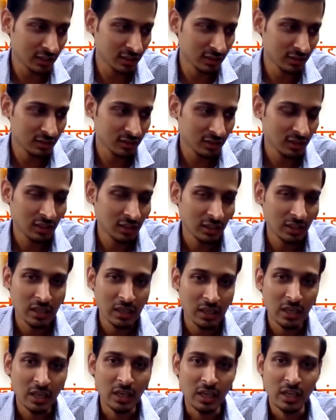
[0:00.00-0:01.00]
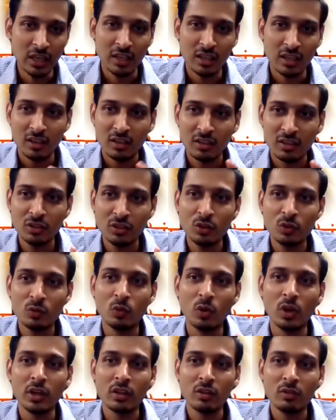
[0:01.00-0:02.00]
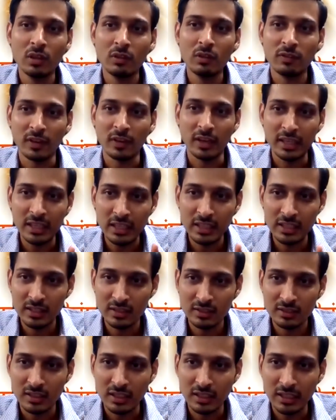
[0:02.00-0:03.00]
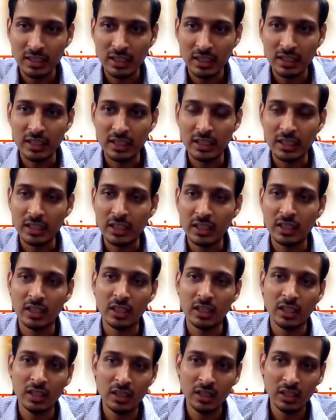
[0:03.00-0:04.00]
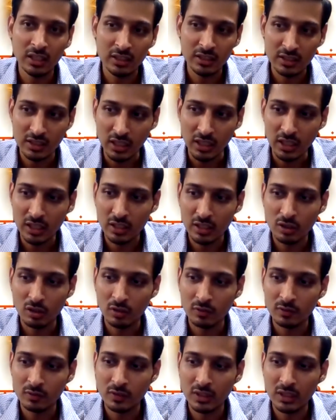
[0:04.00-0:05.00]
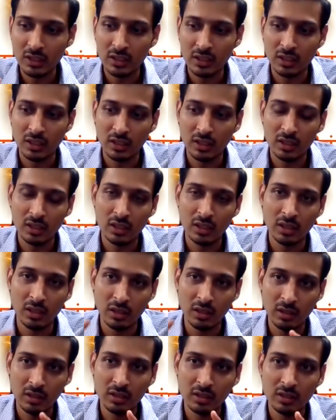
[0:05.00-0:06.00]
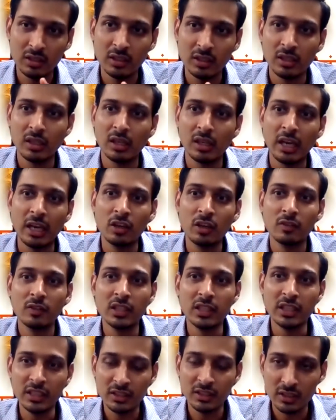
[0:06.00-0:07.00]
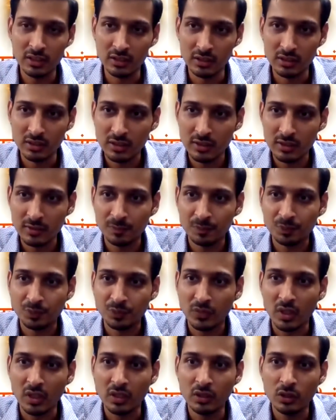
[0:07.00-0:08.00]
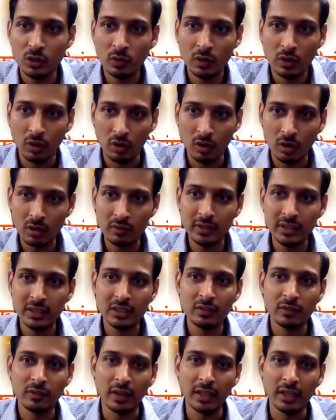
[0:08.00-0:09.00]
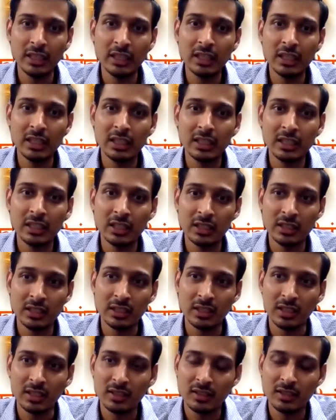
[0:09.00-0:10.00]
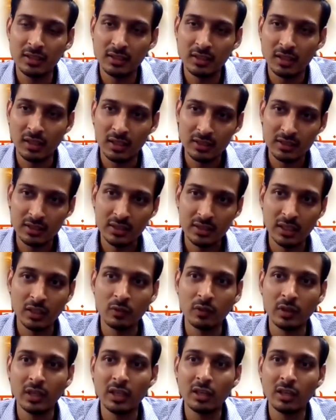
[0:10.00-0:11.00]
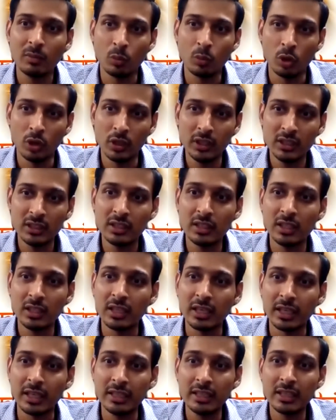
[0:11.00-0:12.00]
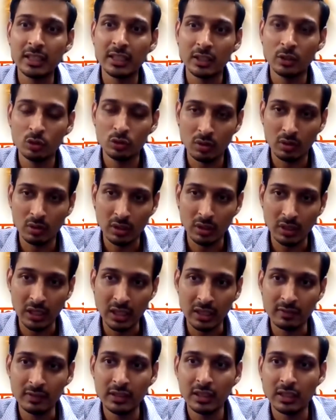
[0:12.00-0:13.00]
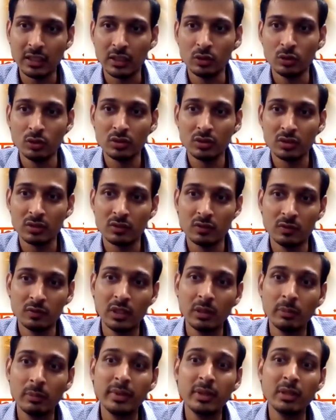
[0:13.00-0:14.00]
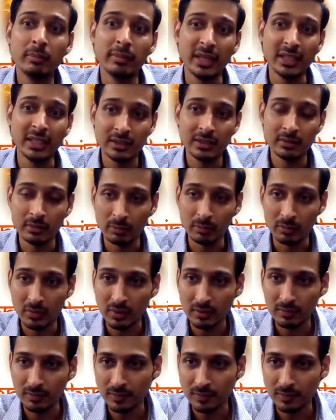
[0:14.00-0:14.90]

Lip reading: is, what you will find is that in the chart of the head of the nations, you will always find that the Ashtakvarga points in the 10th house or 11th house will be maximum.